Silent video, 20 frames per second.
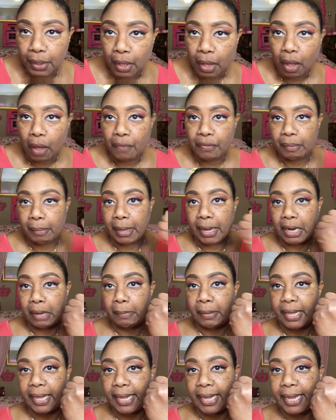on the back of
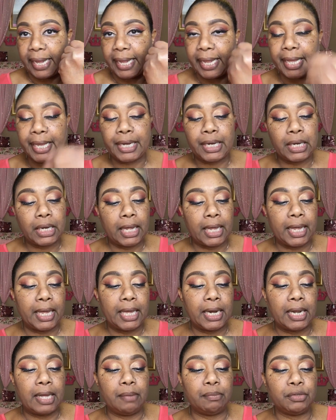my hand,
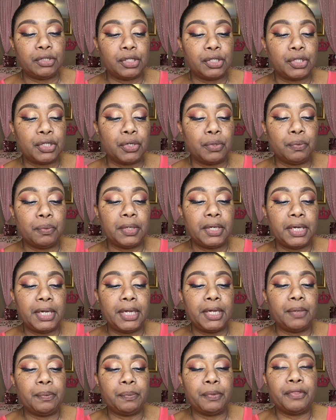and I'm just going
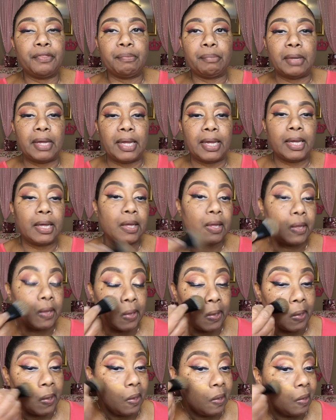in with my
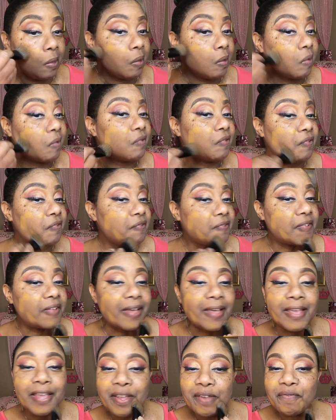
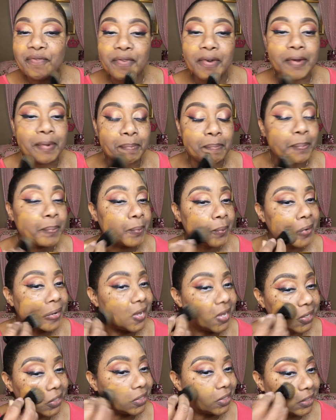favorite
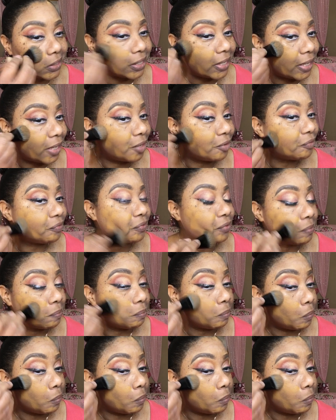brush now from